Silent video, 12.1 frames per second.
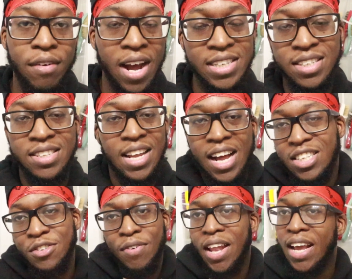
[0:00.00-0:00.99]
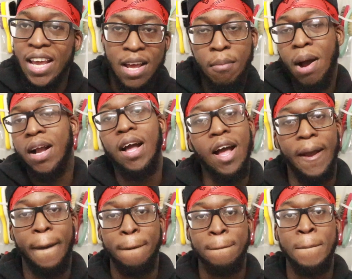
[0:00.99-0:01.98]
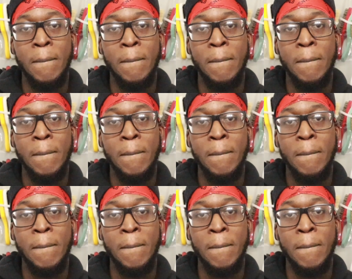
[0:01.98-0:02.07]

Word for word: I just felt like getting my cut.